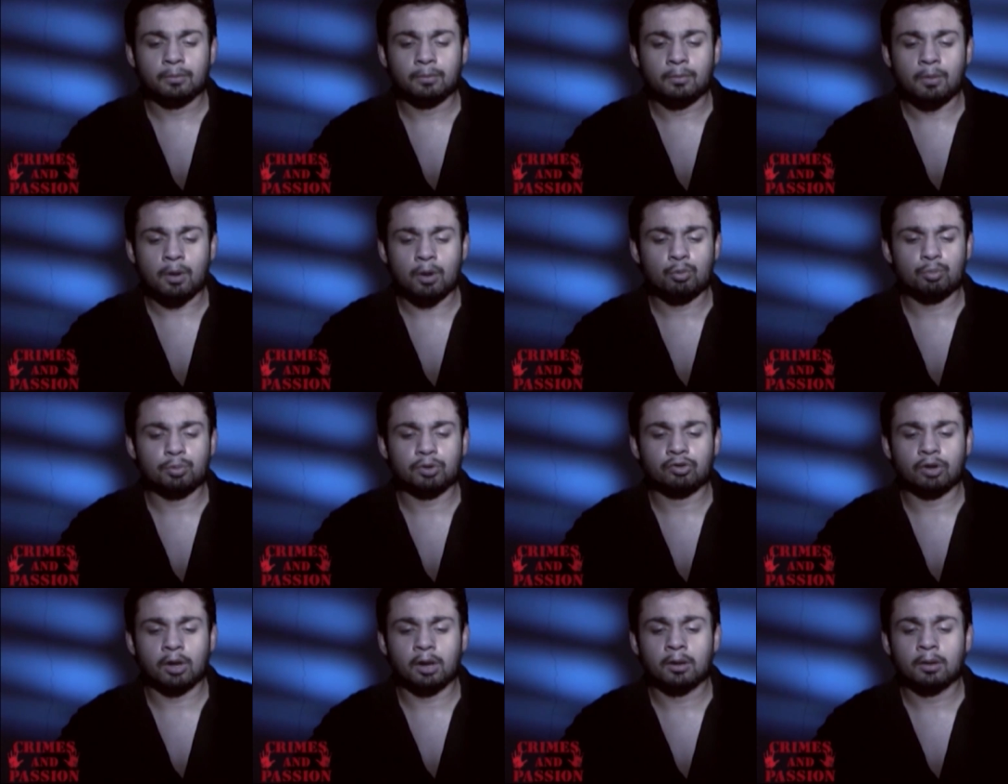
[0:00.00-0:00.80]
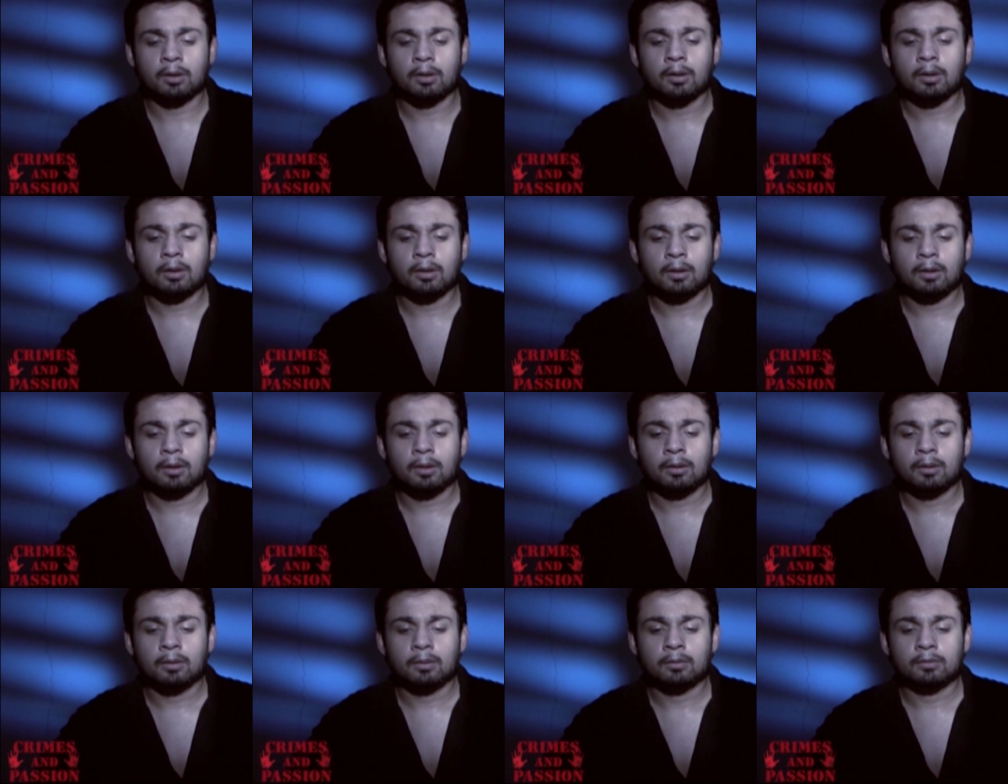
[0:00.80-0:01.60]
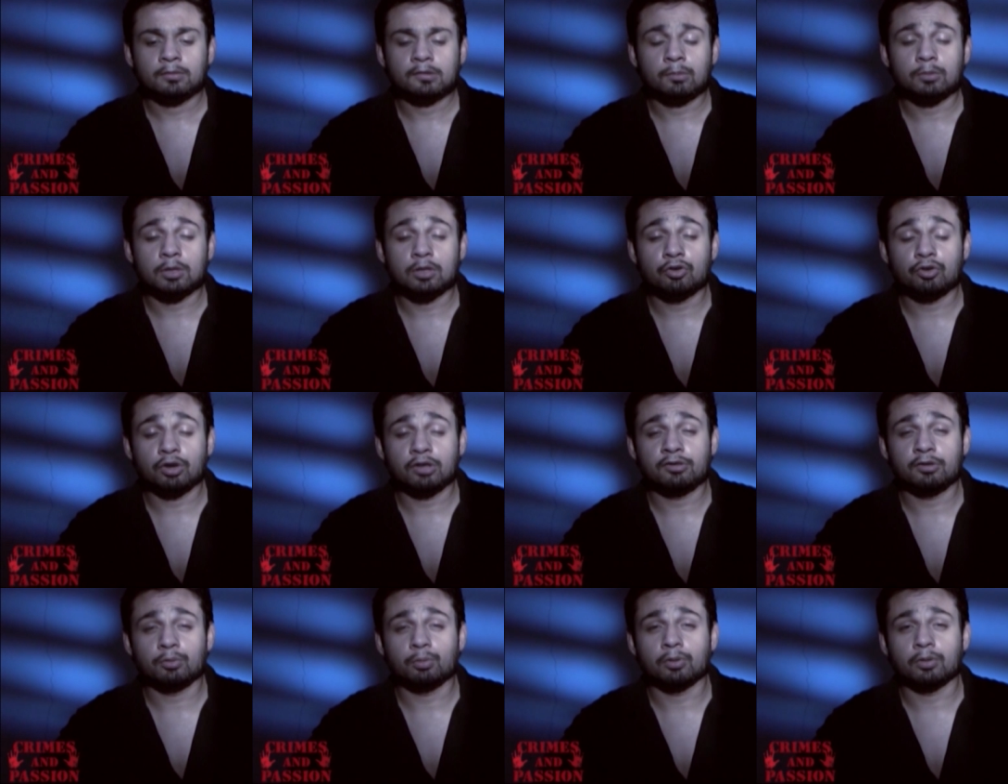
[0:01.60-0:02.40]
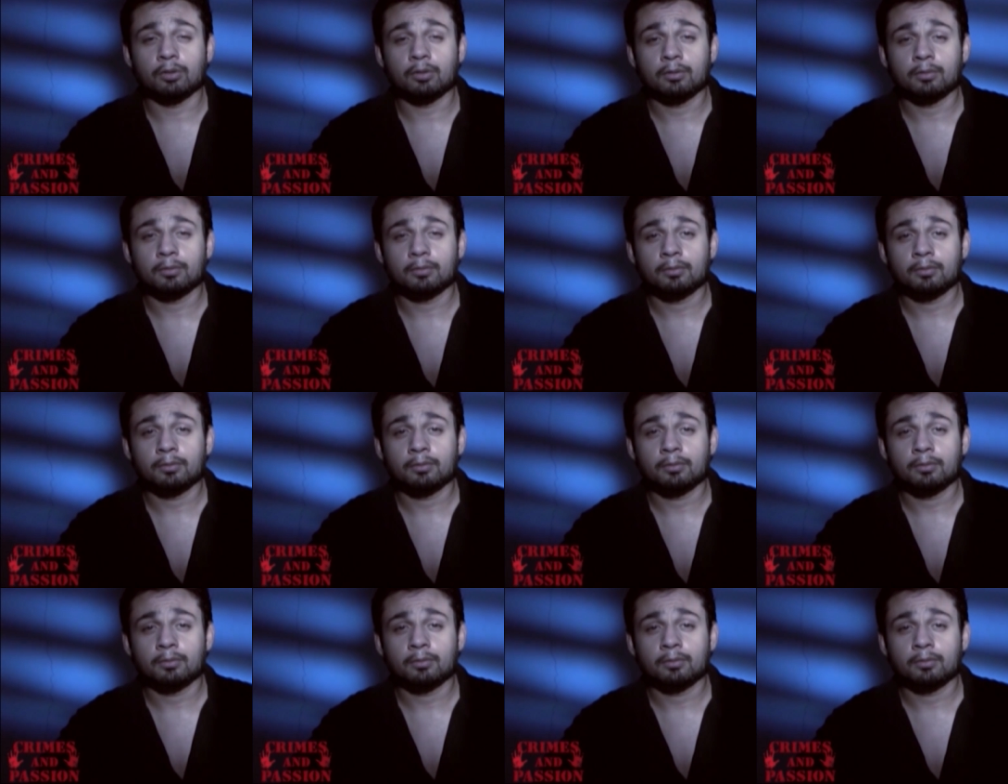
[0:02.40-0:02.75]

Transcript: Why don't we try something crazy with her?